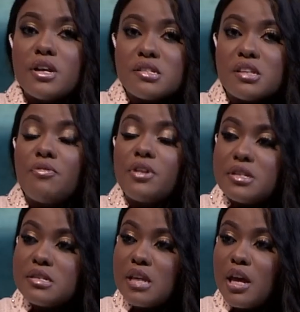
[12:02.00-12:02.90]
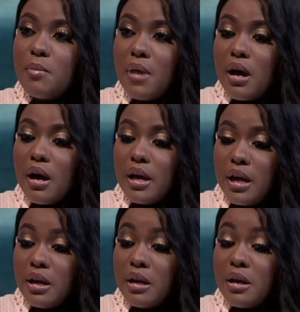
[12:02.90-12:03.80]
suffered the same
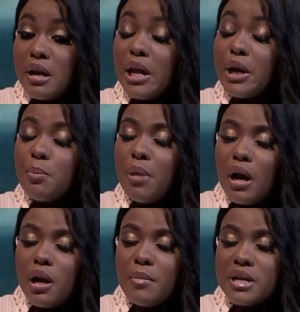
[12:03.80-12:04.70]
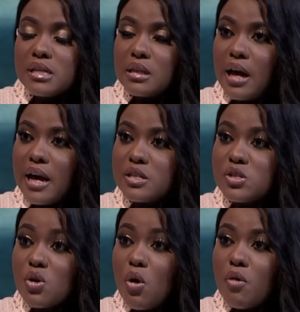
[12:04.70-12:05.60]
in Parliament at the
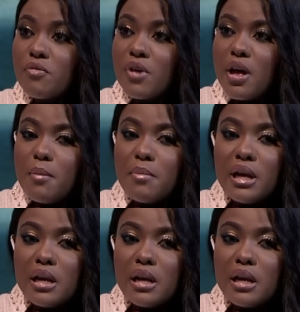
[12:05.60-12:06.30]
hands of male